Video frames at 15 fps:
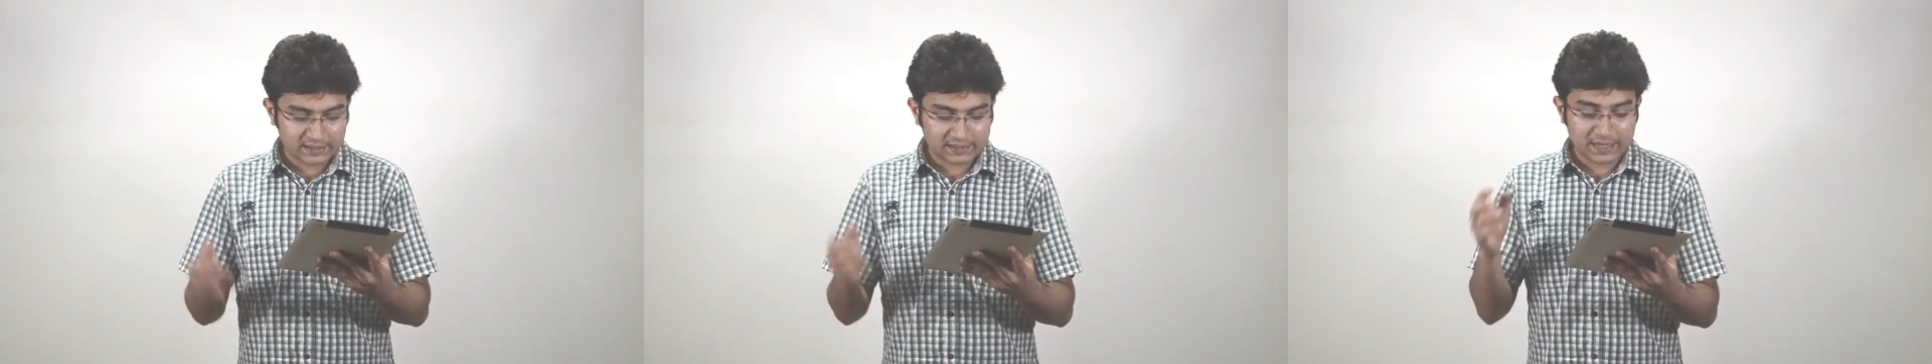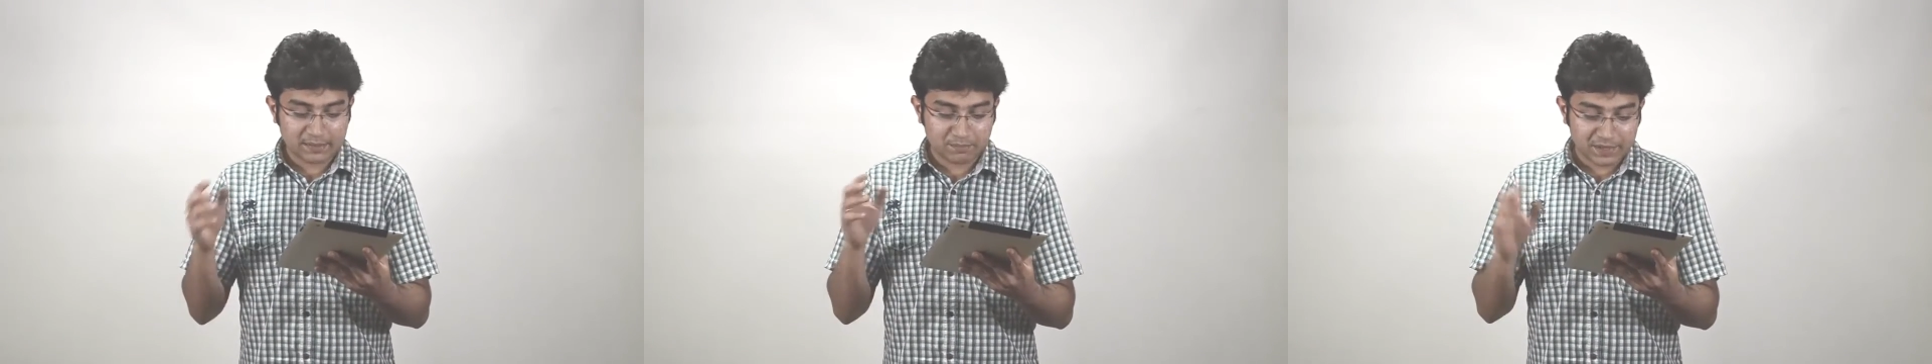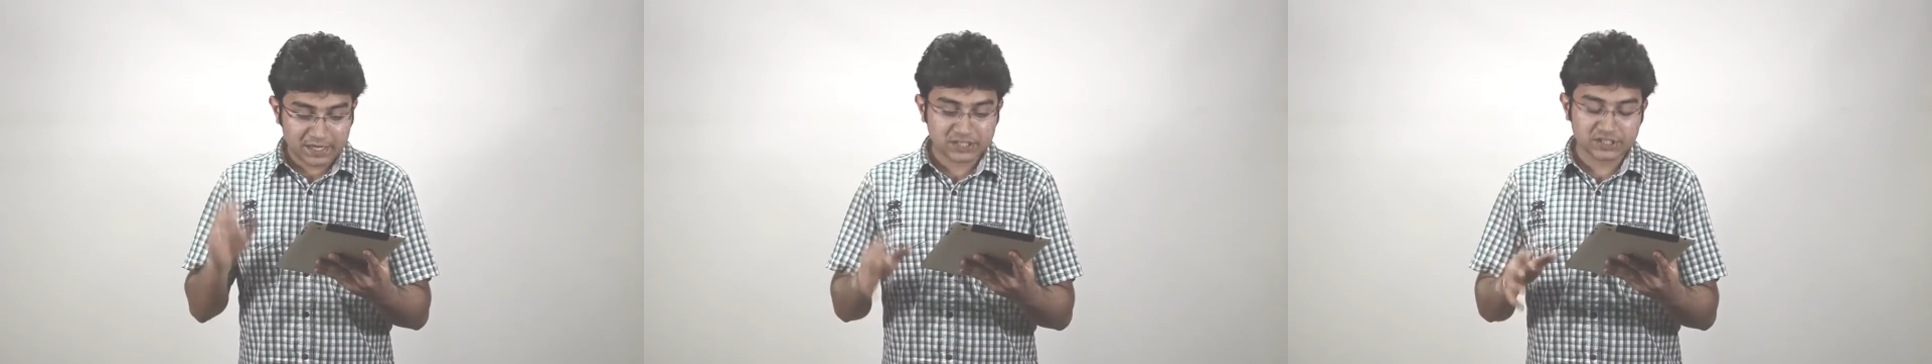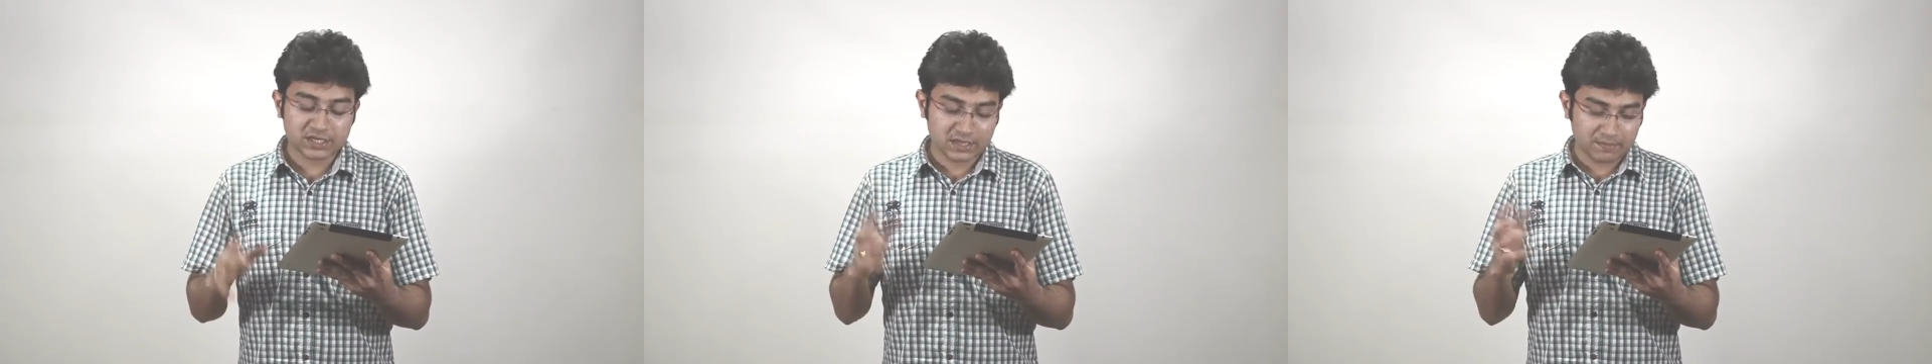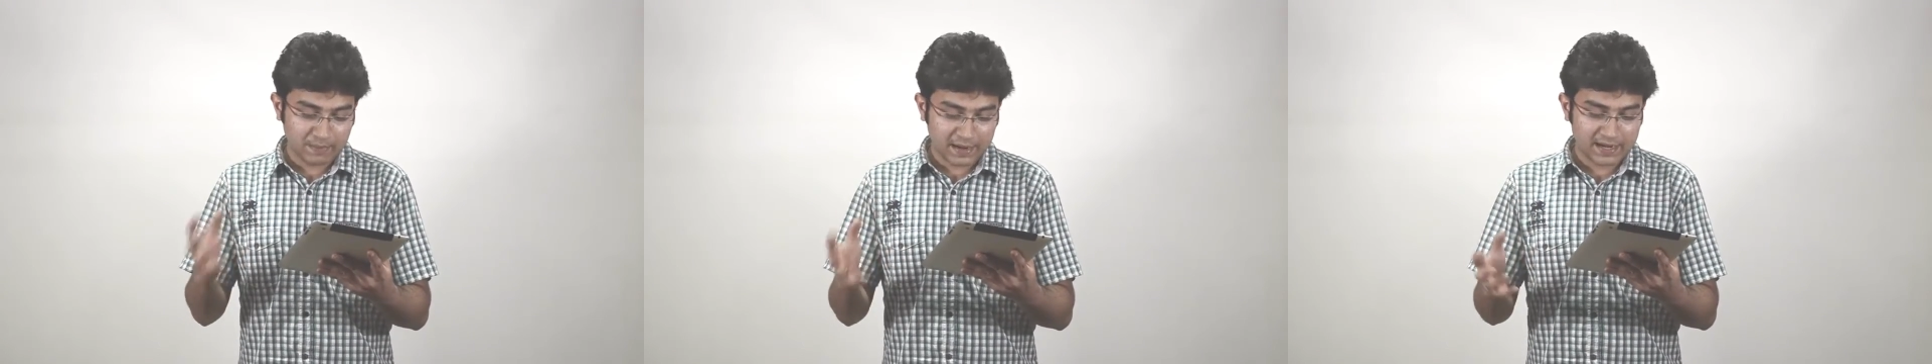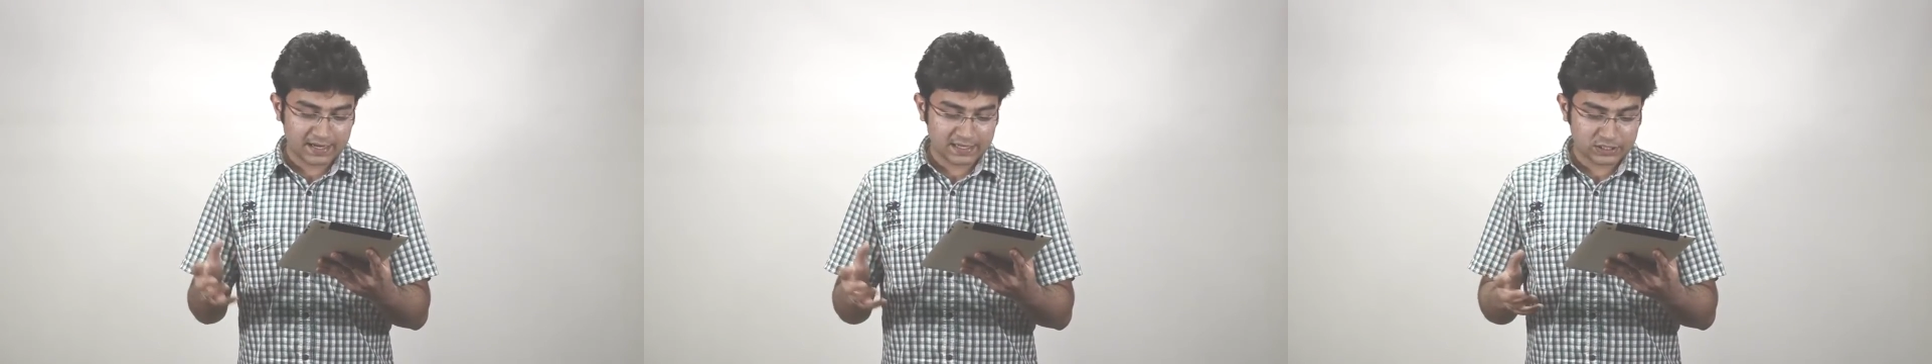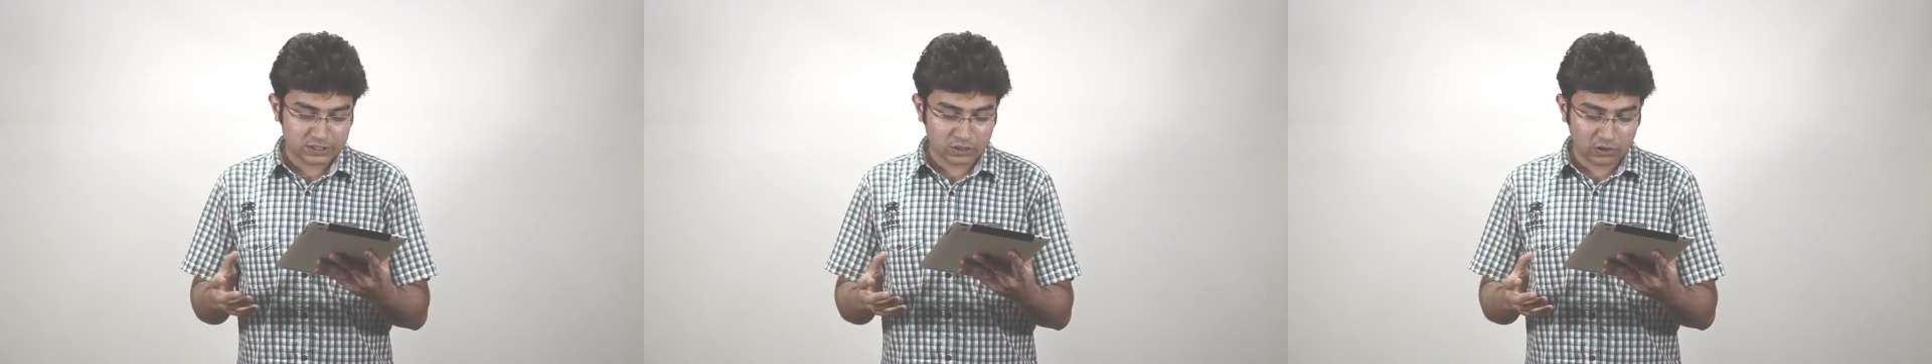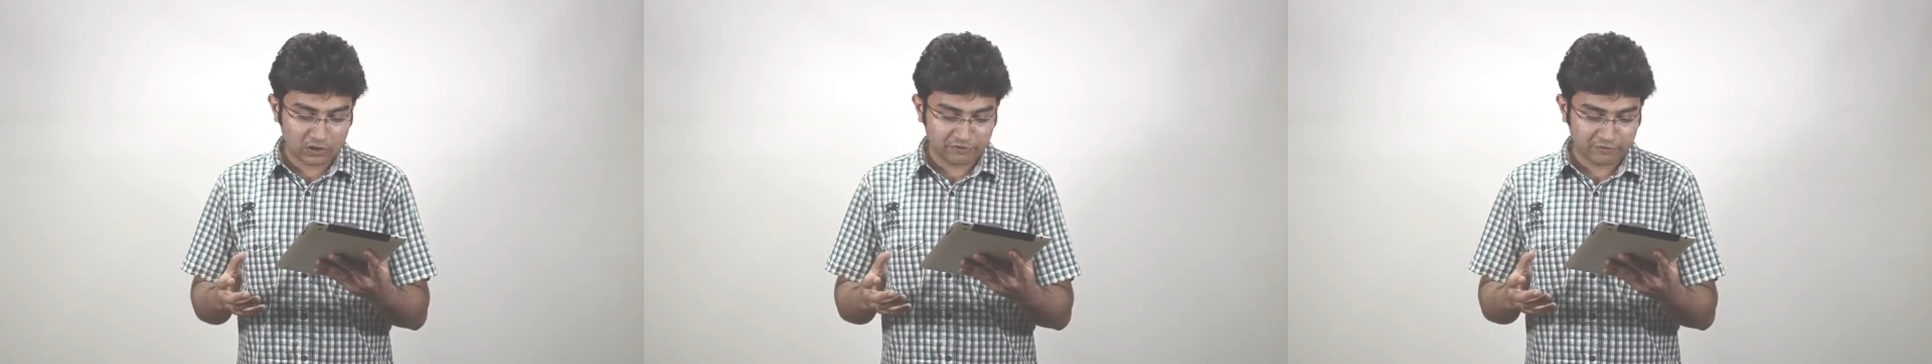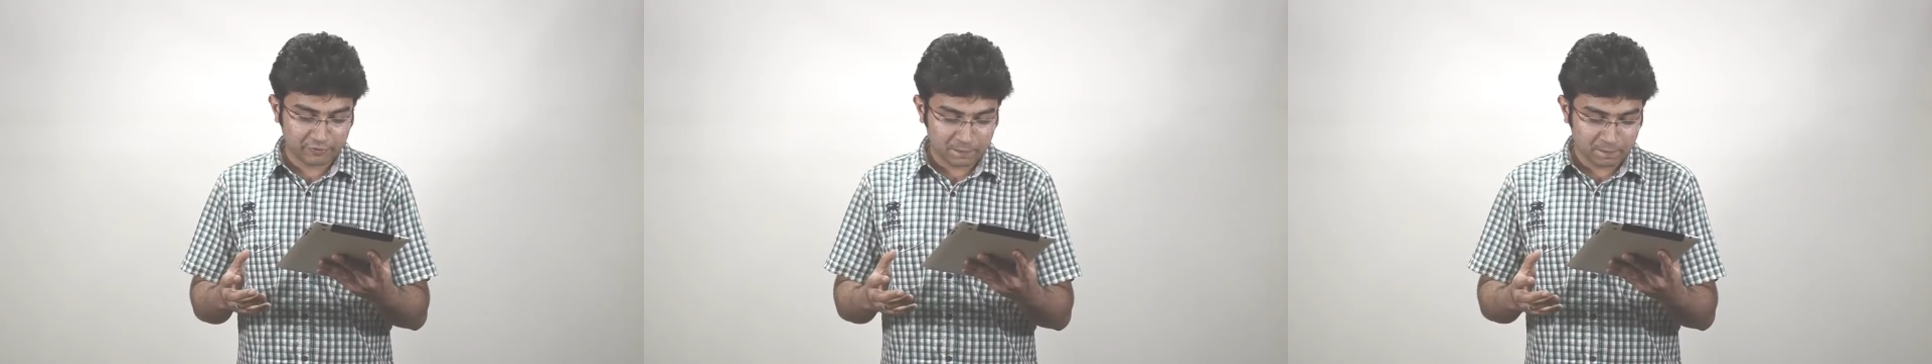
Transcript: the temperature dependence of,